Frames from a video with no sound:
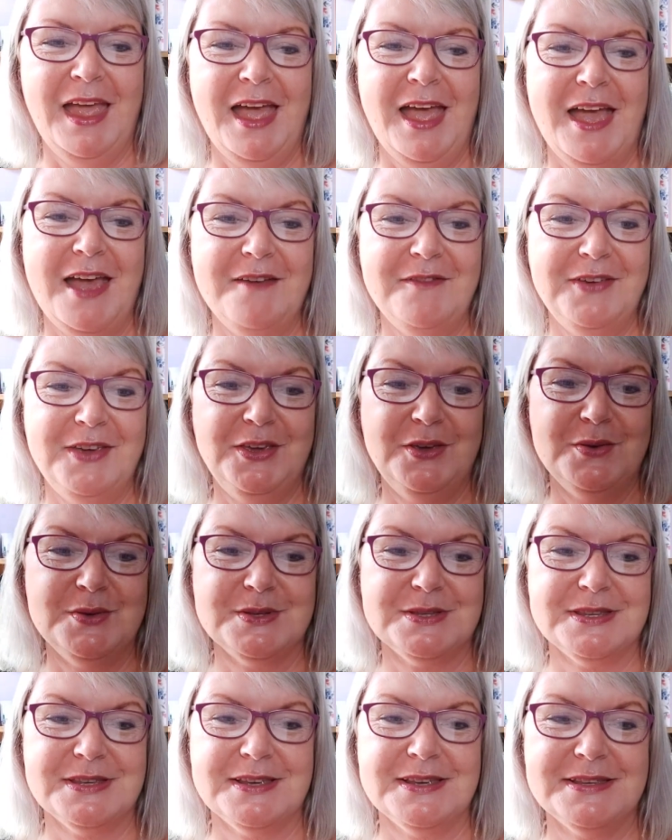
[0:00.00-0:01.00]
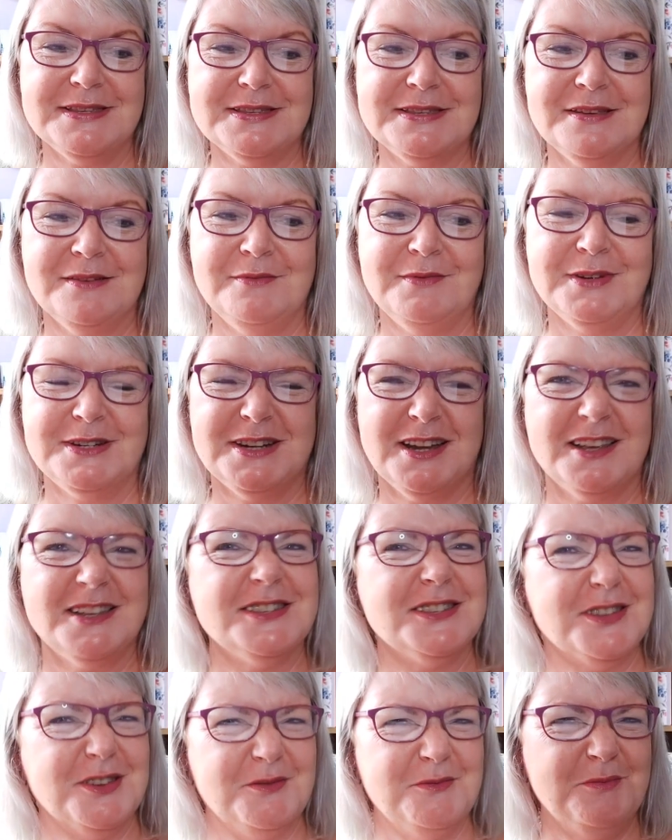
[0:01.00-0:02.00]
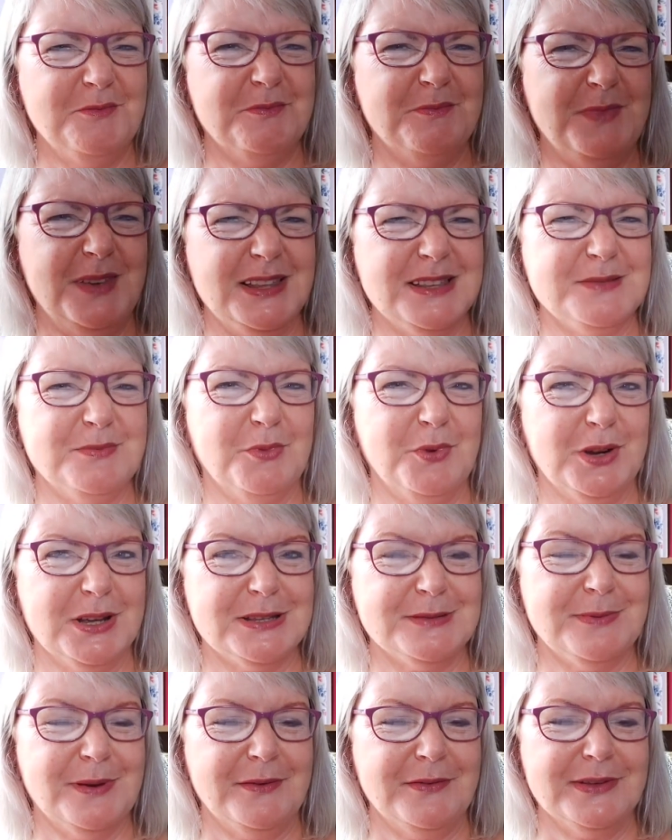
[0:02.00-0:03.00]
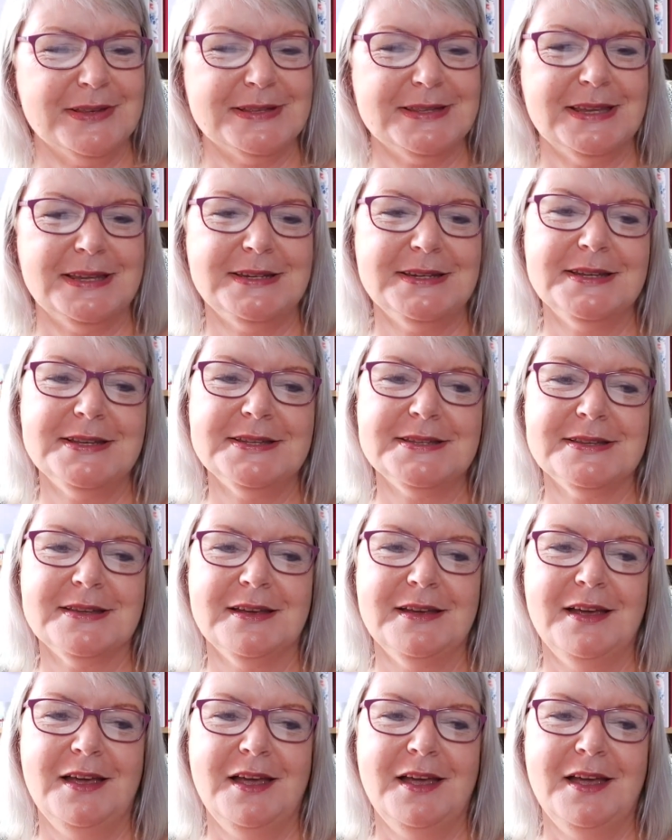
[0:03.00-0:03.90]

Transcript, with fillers: Heavy users, which I assume means more experienced knitters,